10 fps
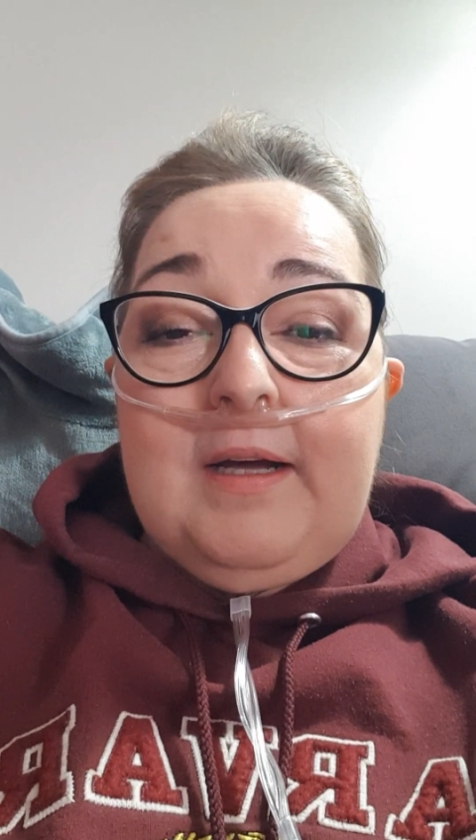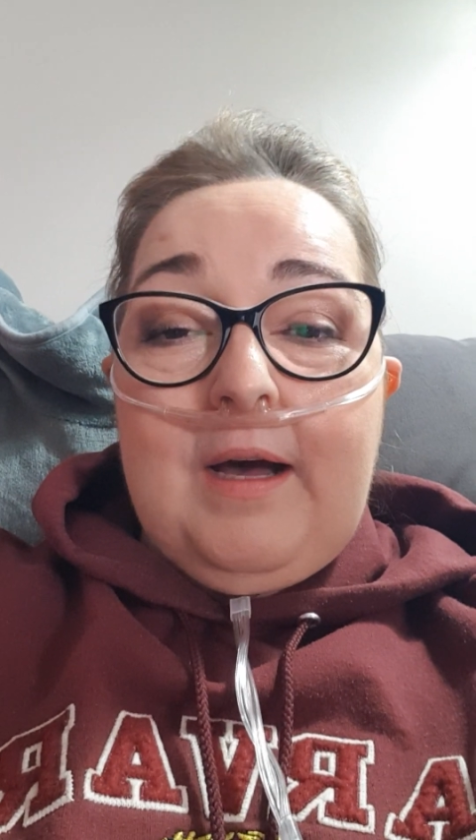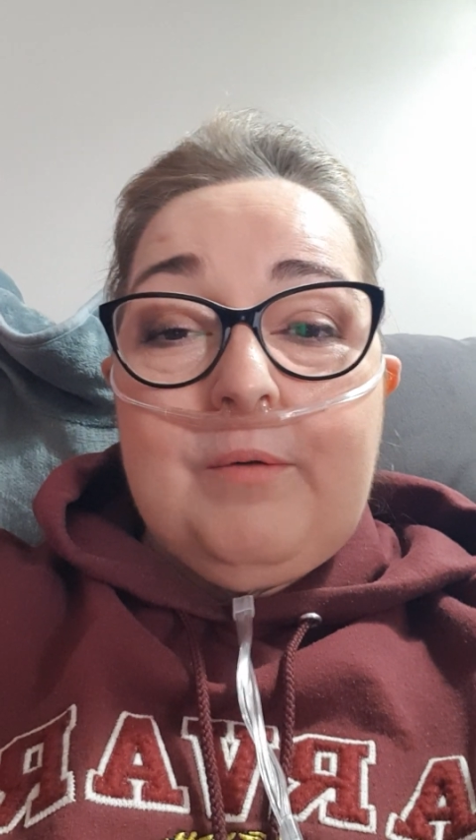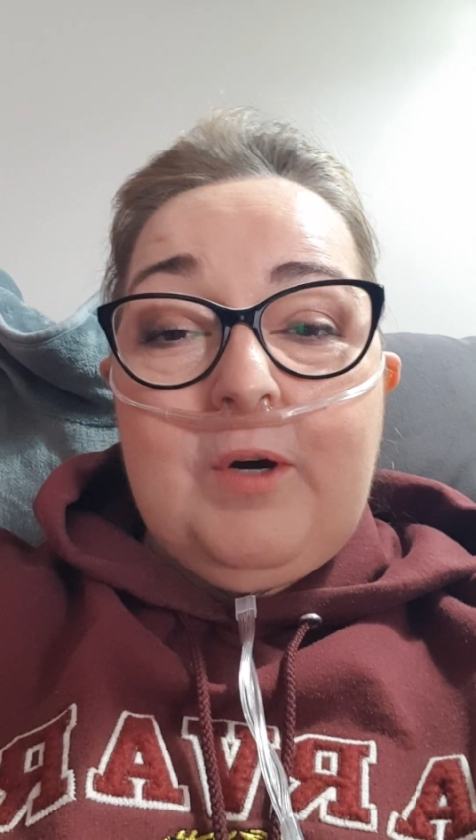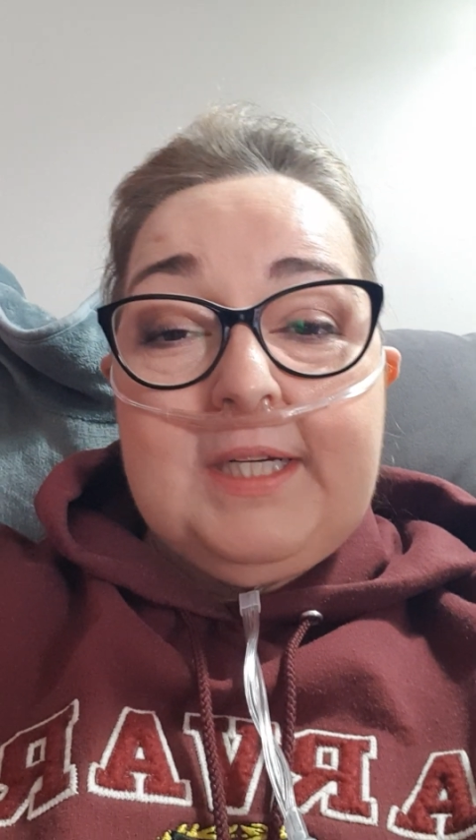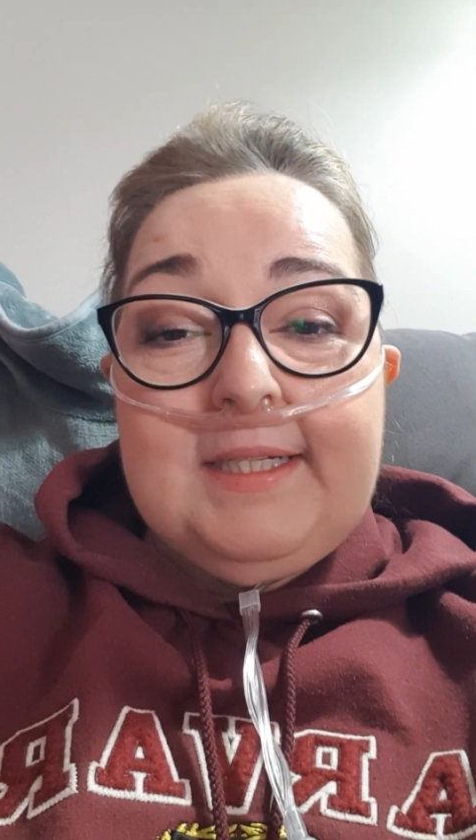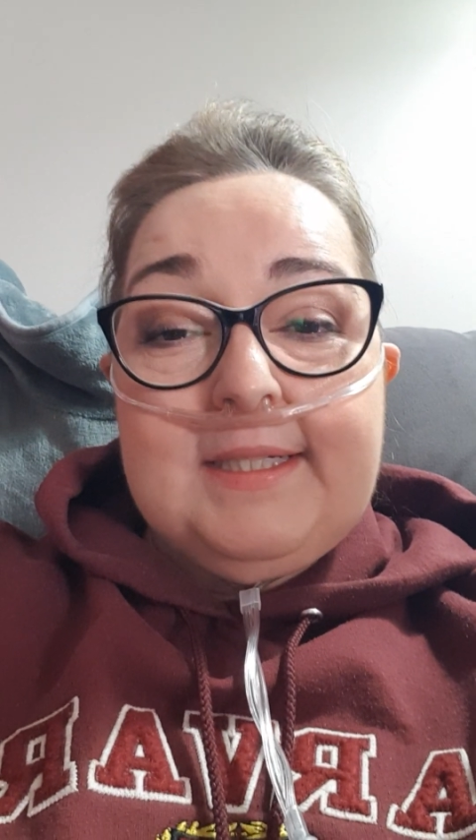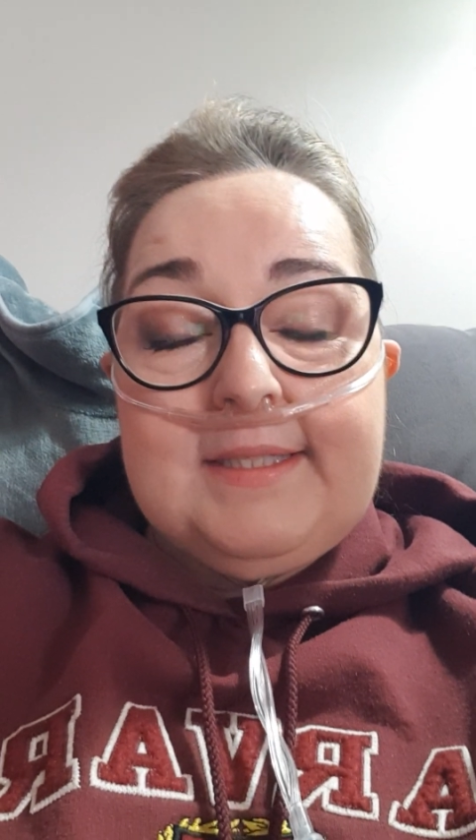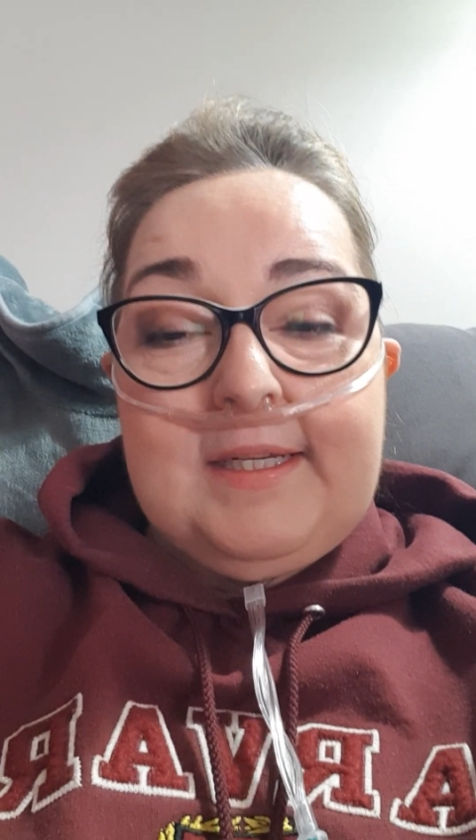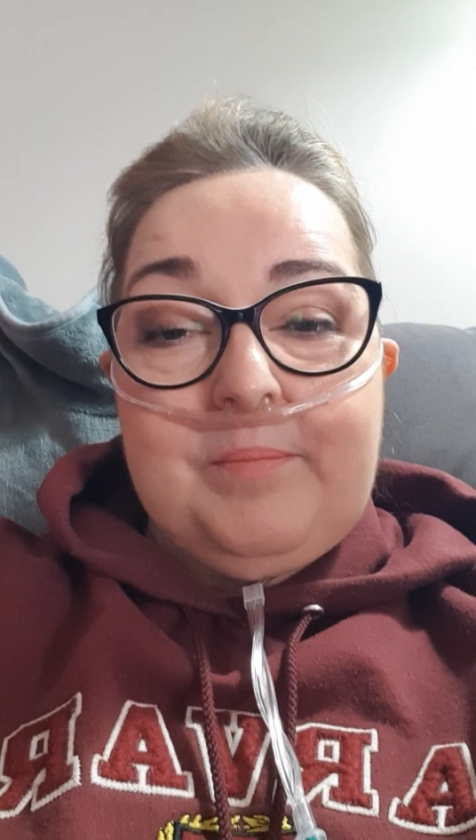What can I
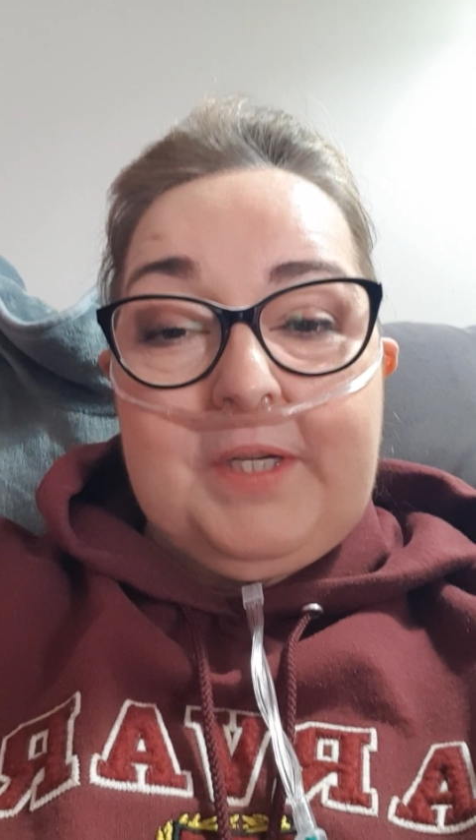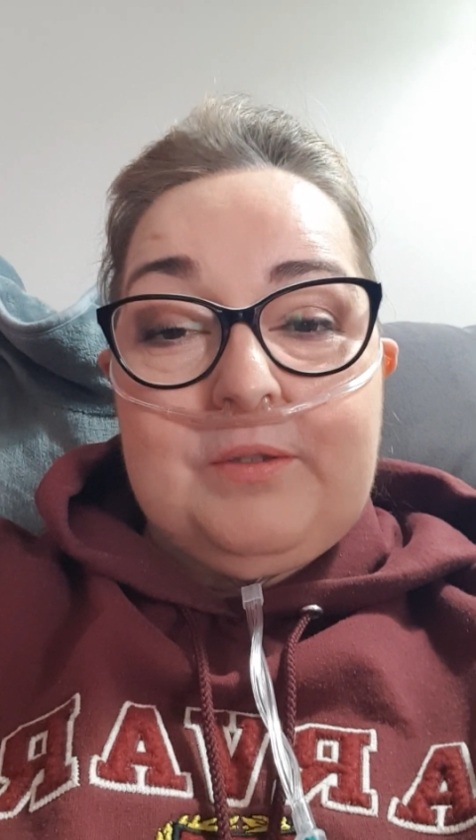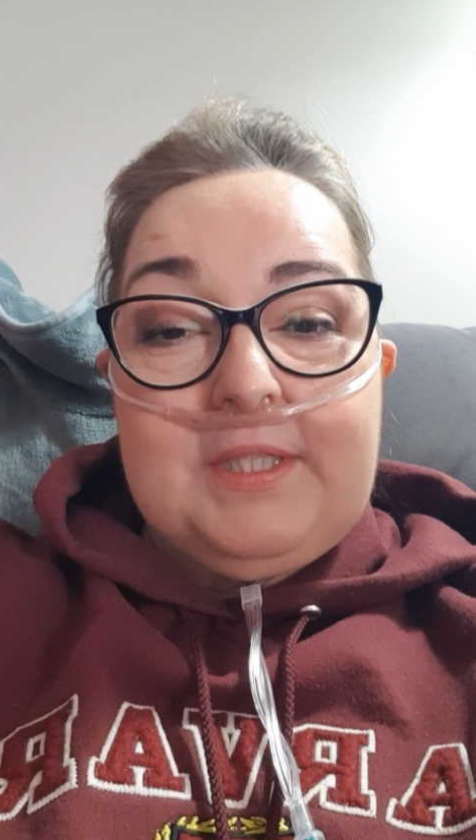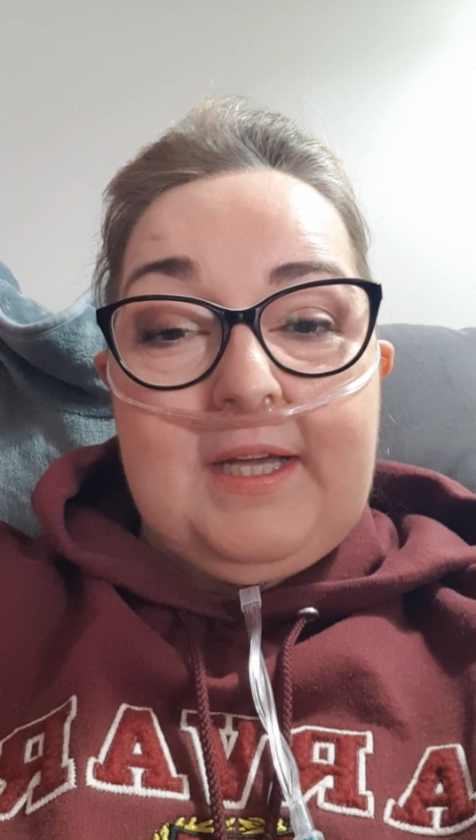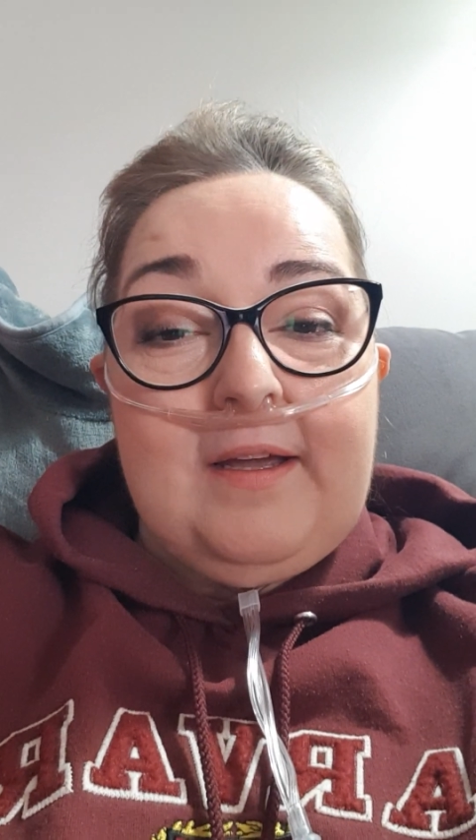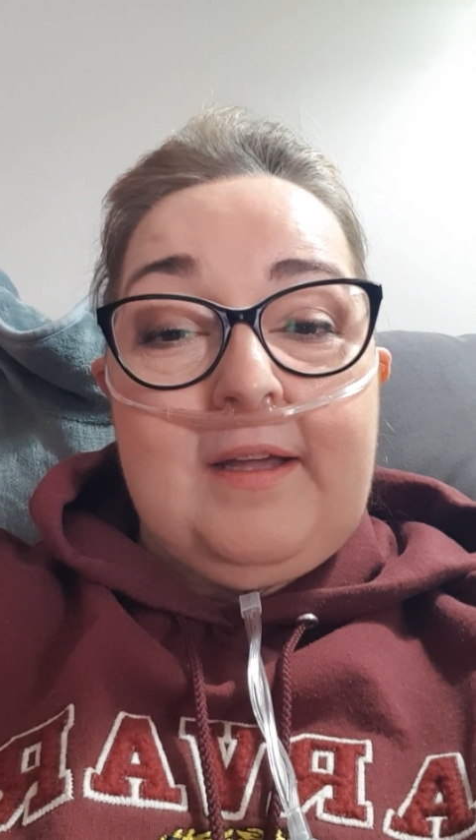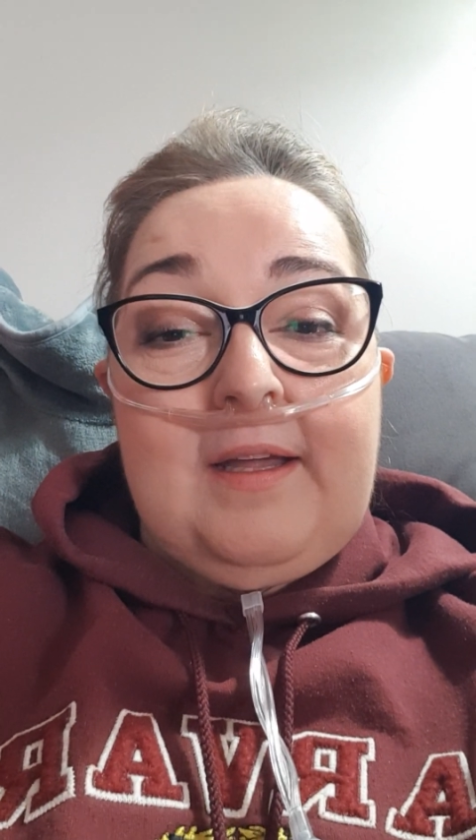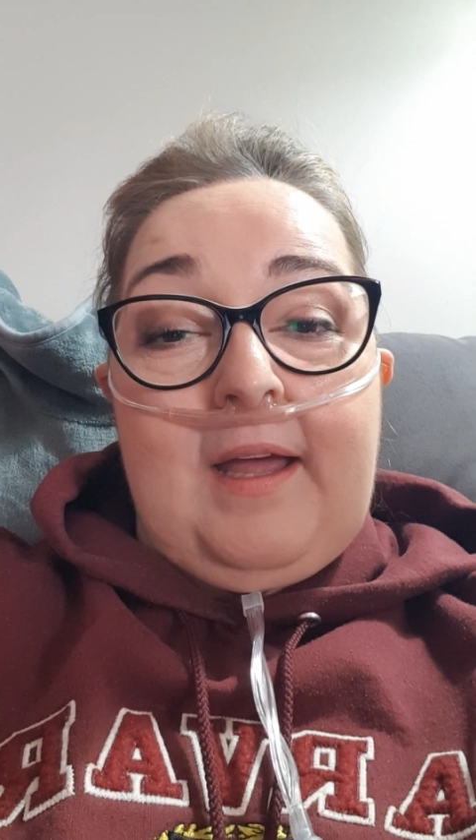say about it?